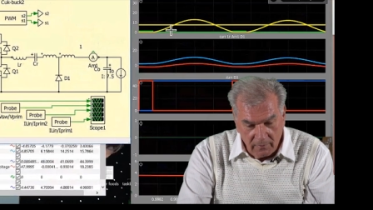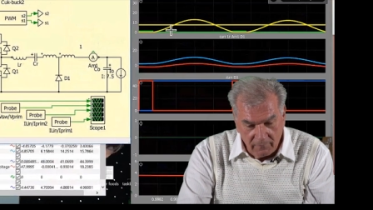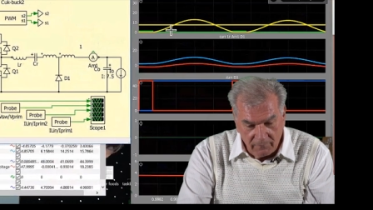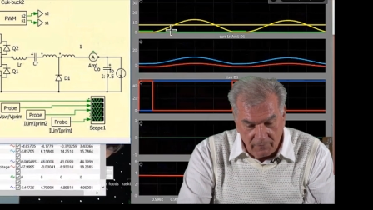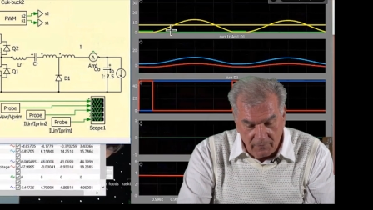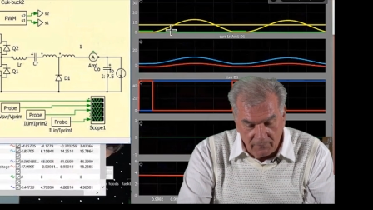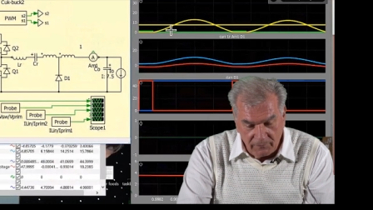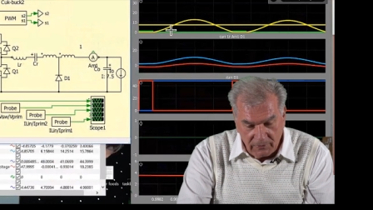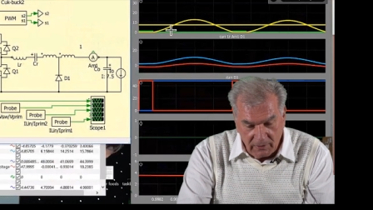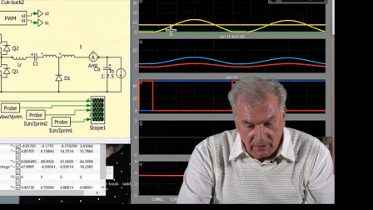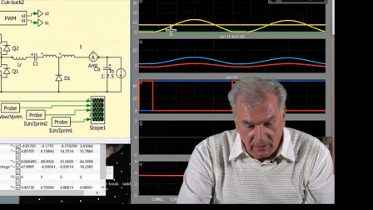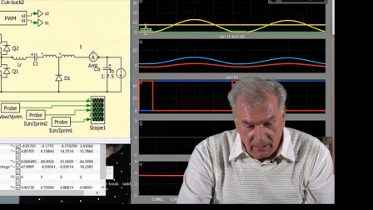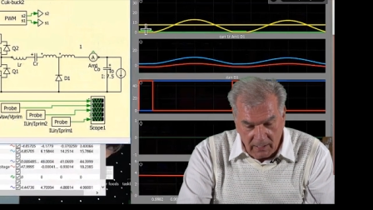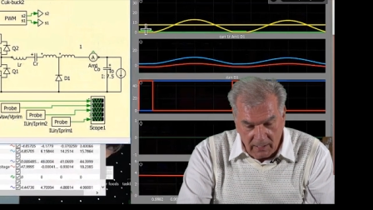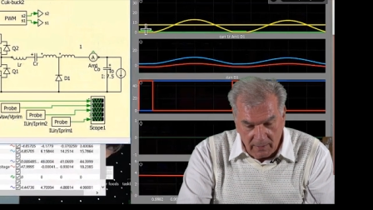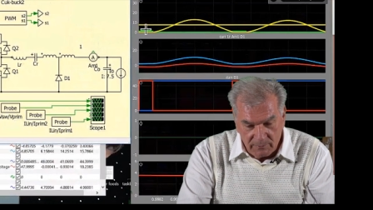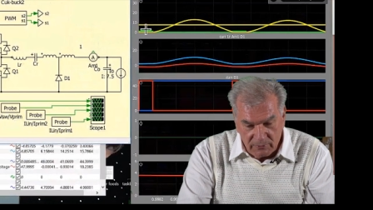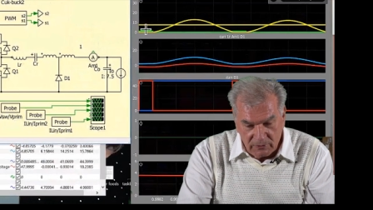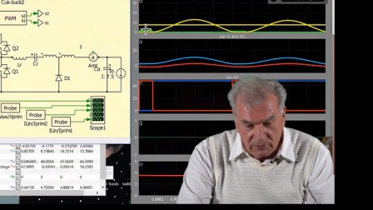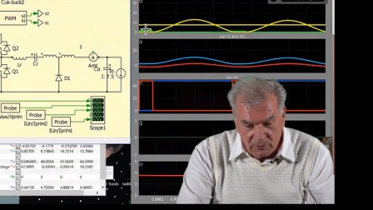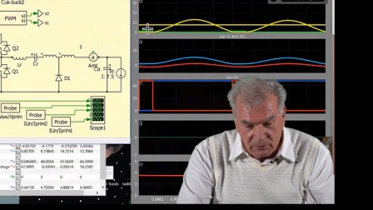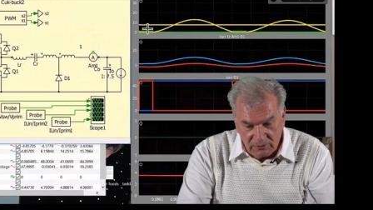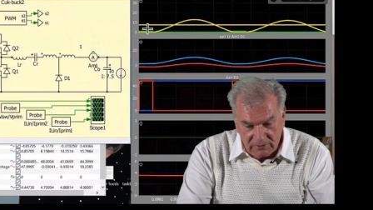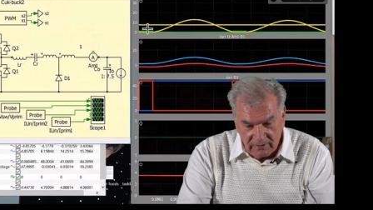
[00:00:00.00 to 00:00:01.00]
15
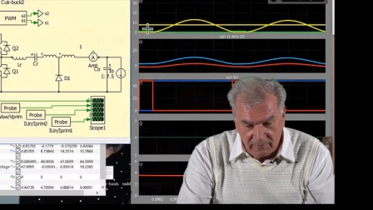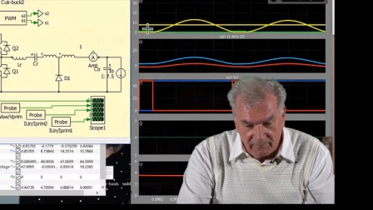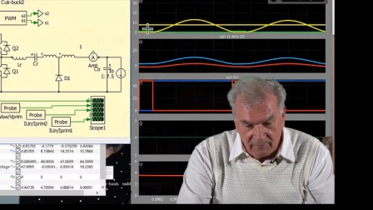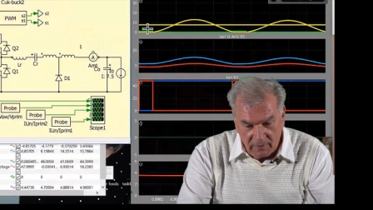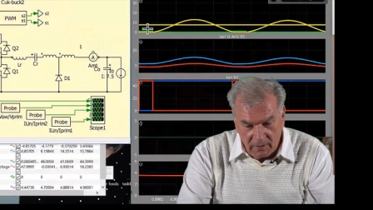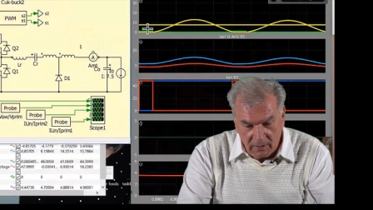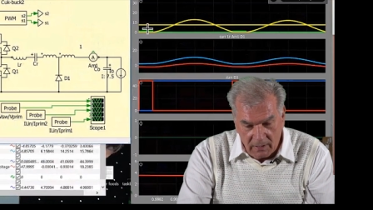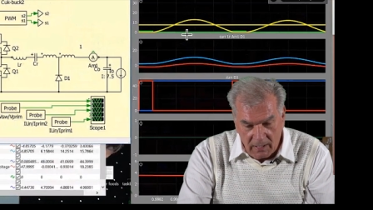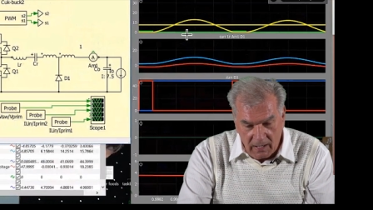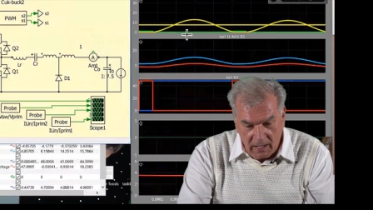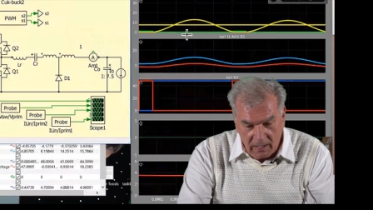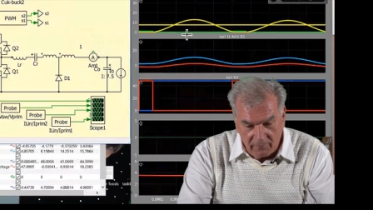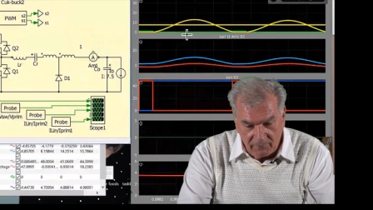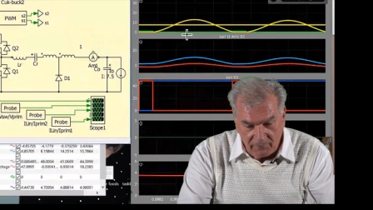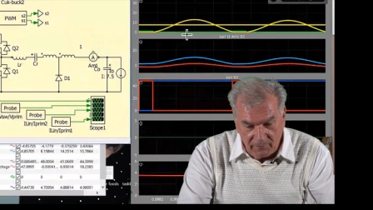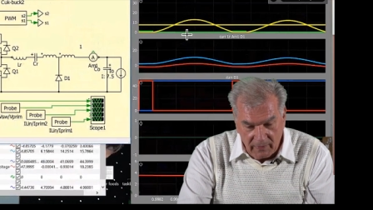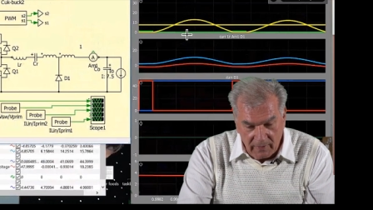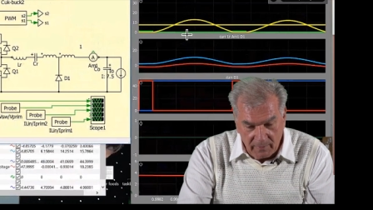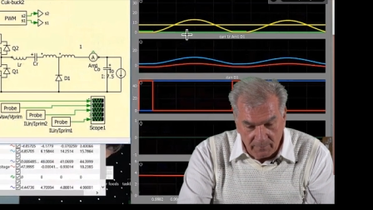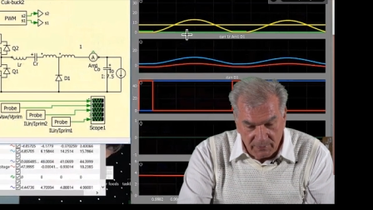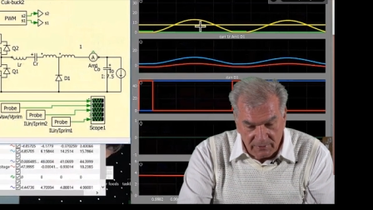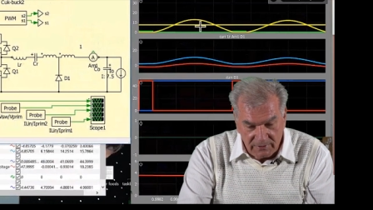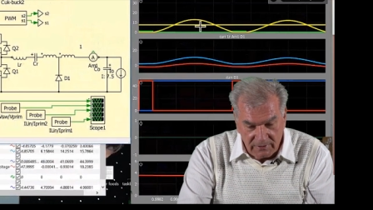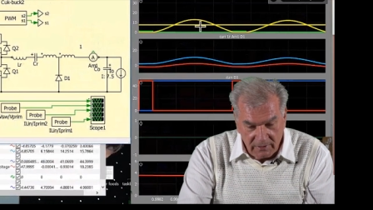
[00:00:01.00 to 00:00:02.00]
amps to 7.5
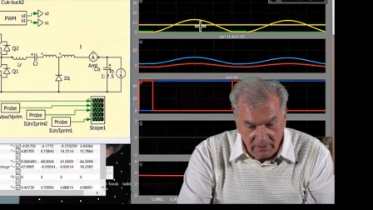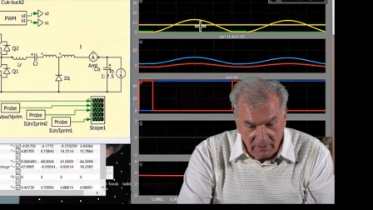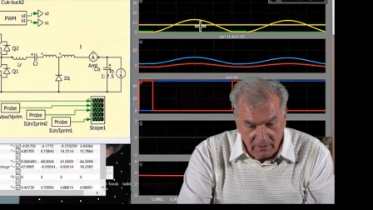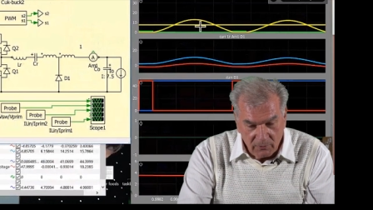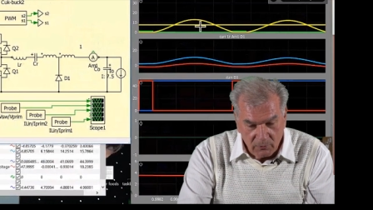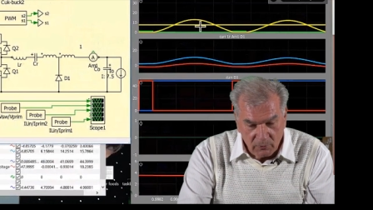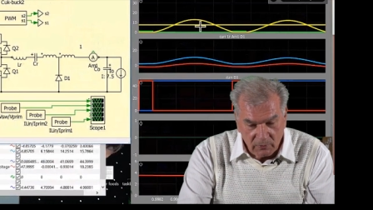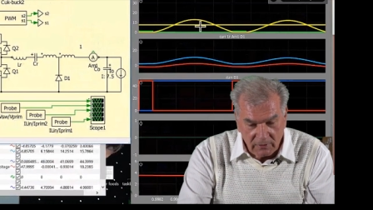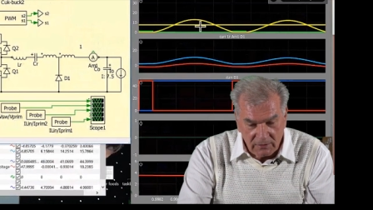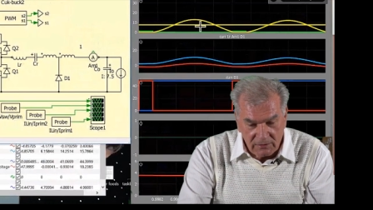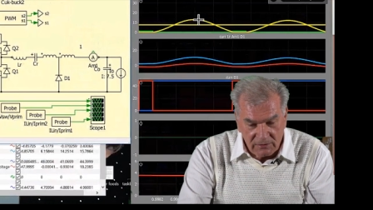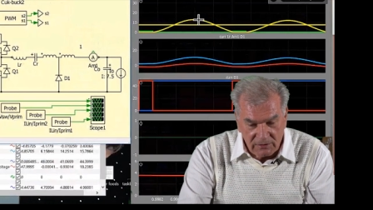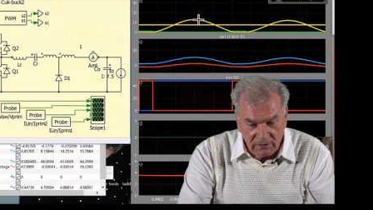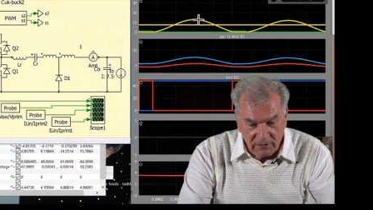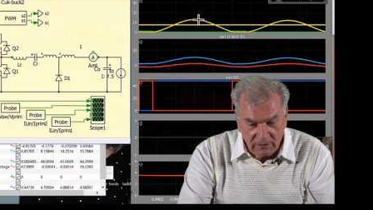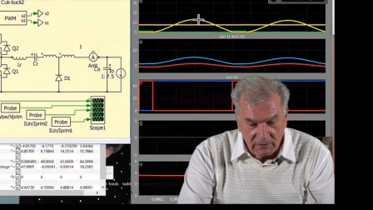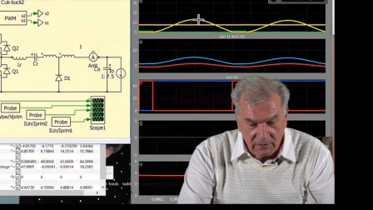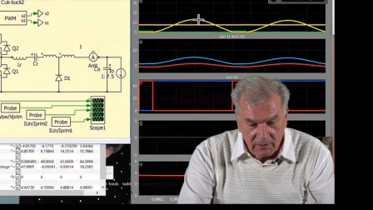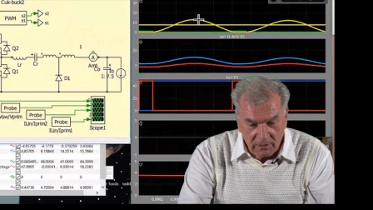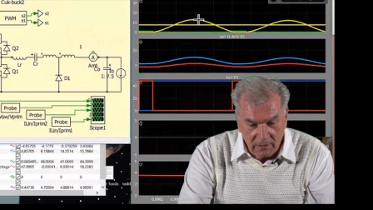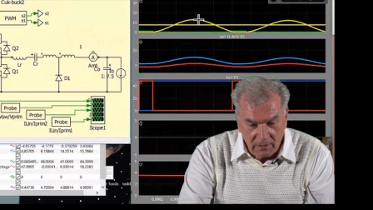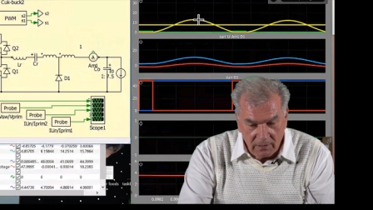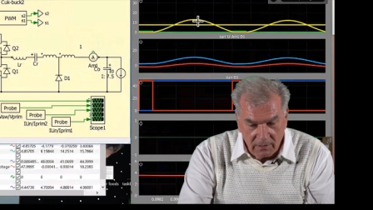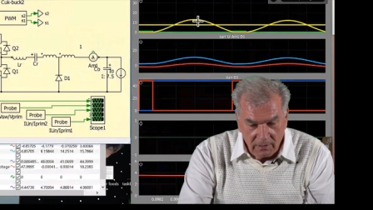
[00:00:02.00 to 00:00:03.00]
amps, you can see
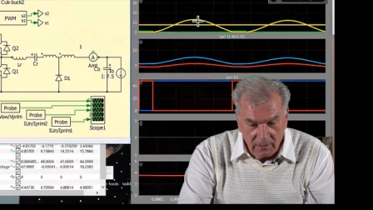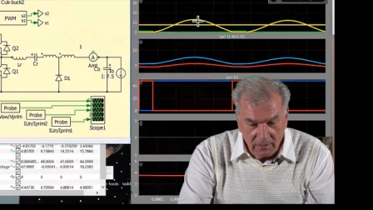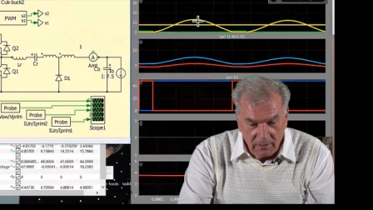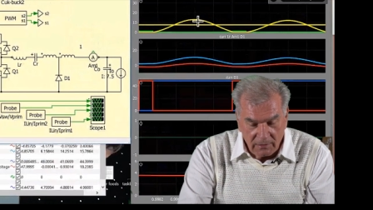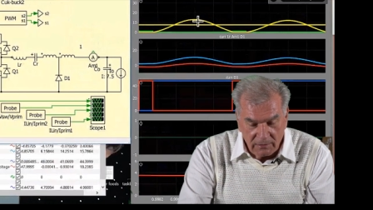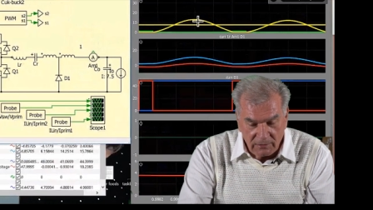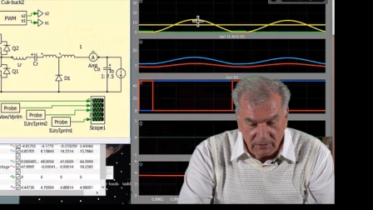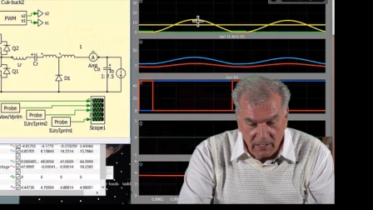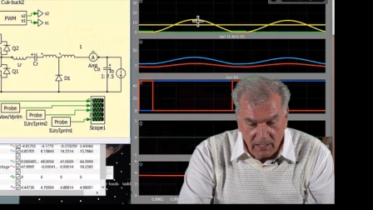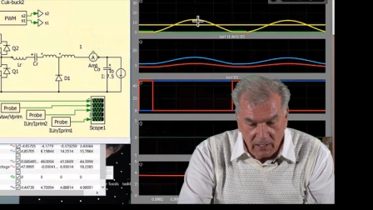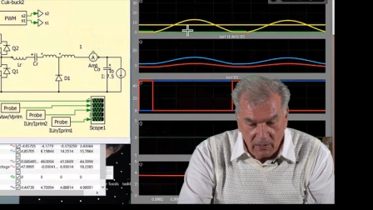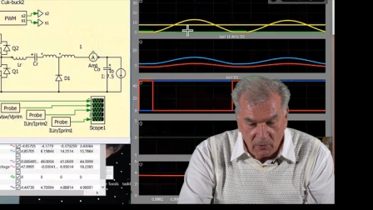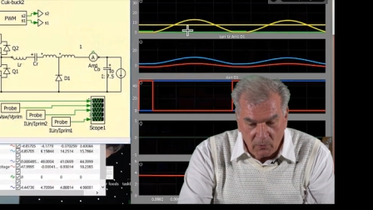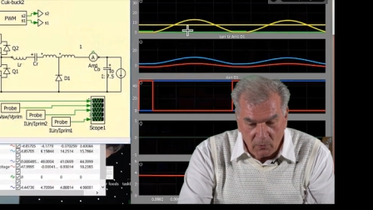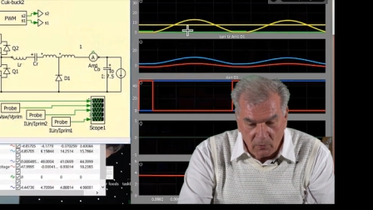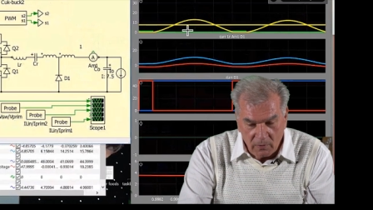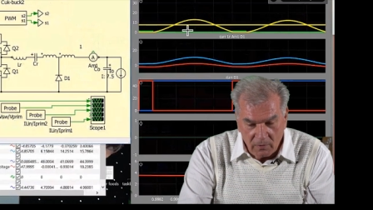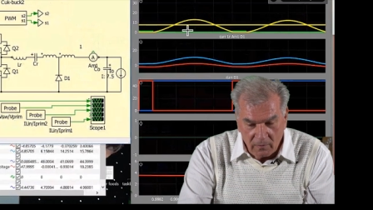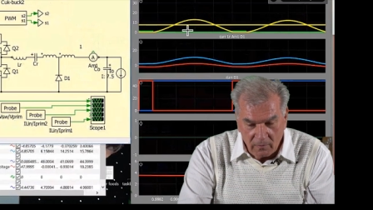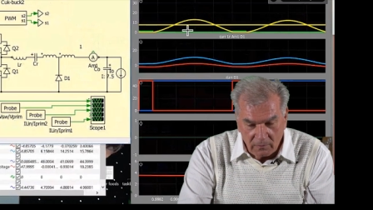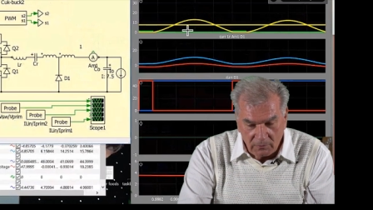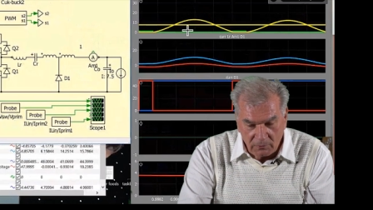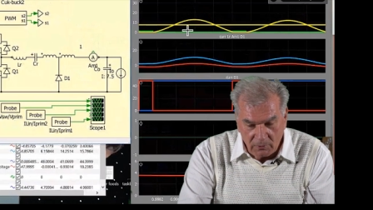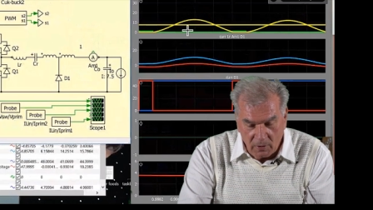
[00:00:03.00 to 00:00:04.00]
the yellow
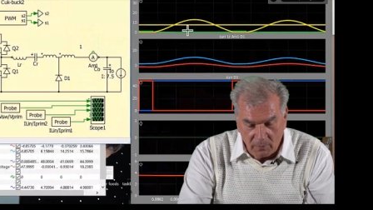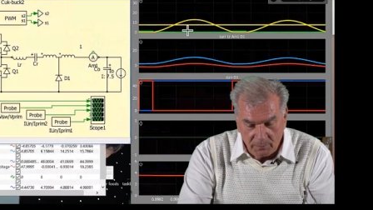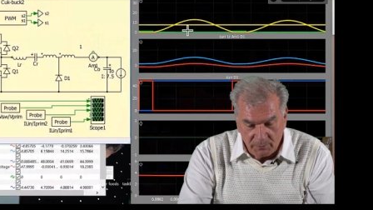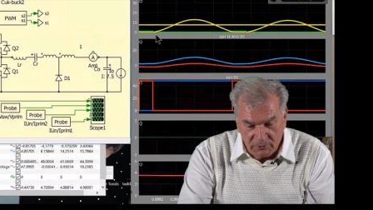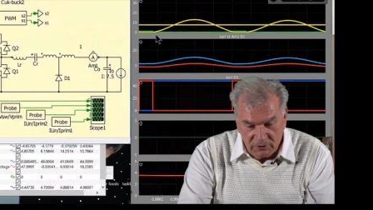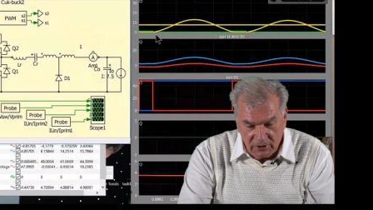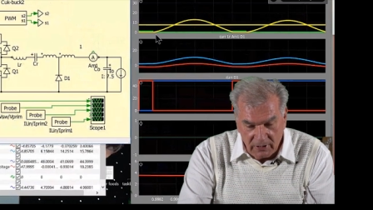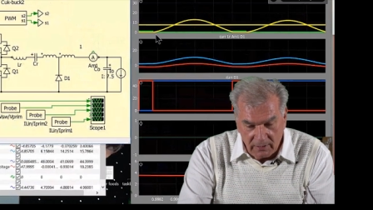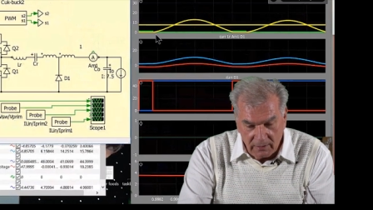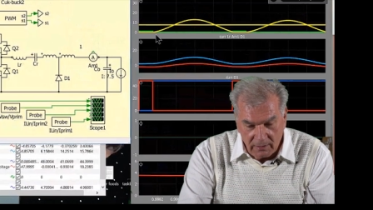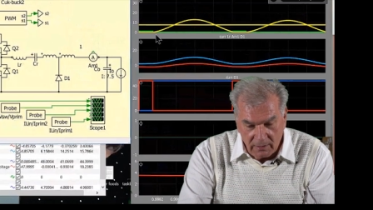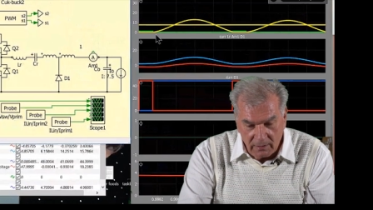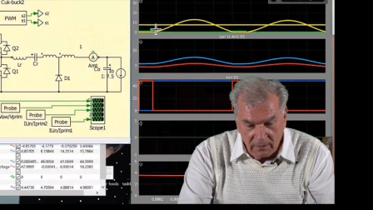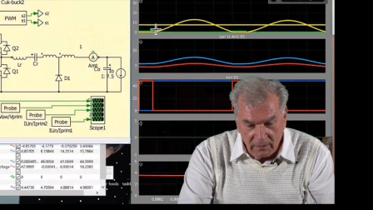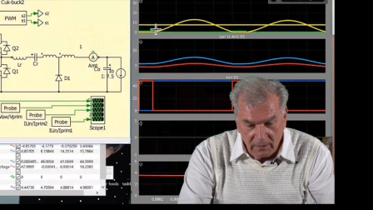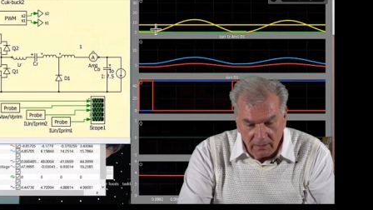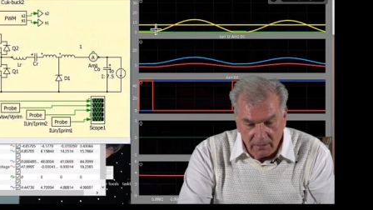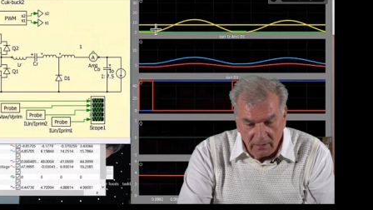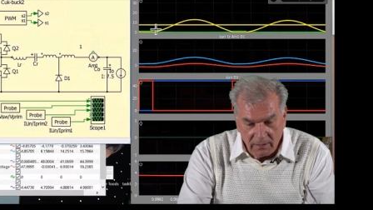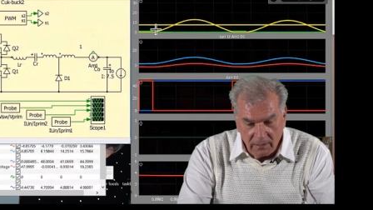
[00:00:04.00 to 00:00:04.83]
on the top channel,